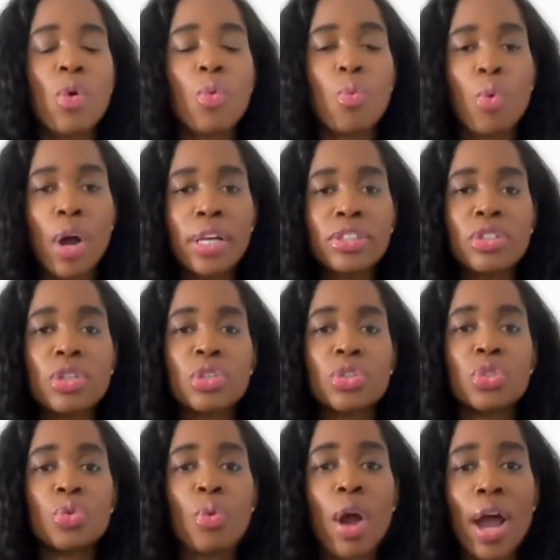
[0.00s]
what
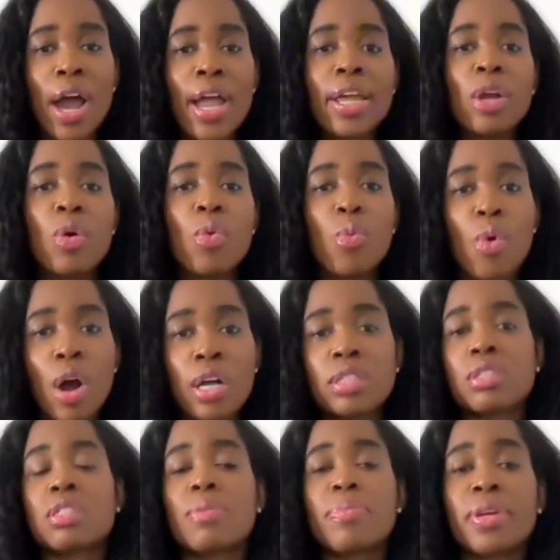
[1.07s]
do I
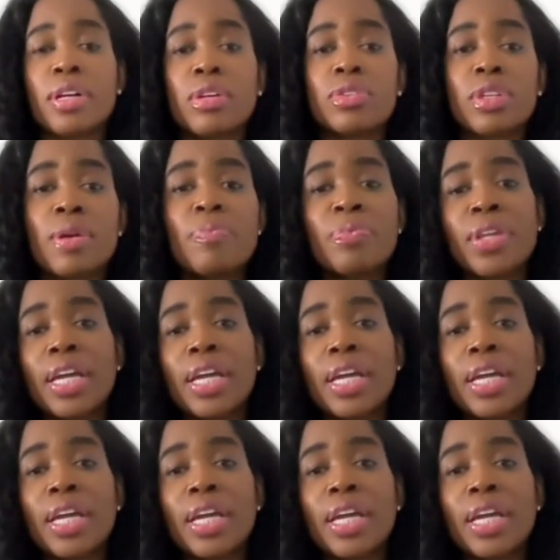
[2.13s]
want to build?